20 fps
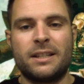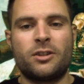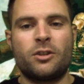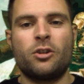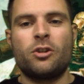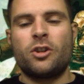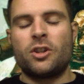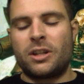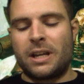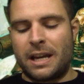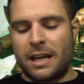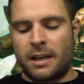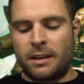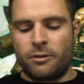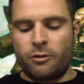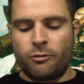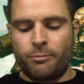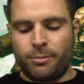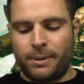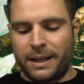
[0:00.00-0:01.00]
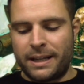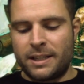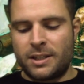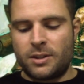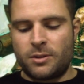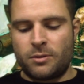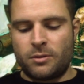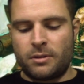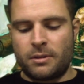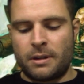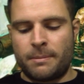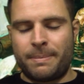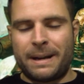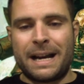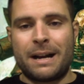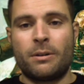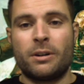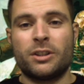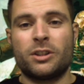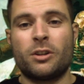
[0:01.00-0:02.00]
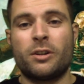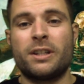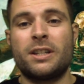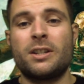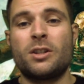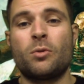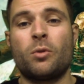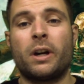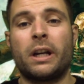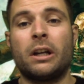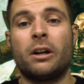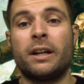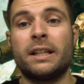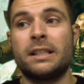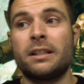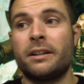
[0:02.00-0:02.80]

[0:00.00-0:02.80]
So you just get you replace a power. So this is quite nice.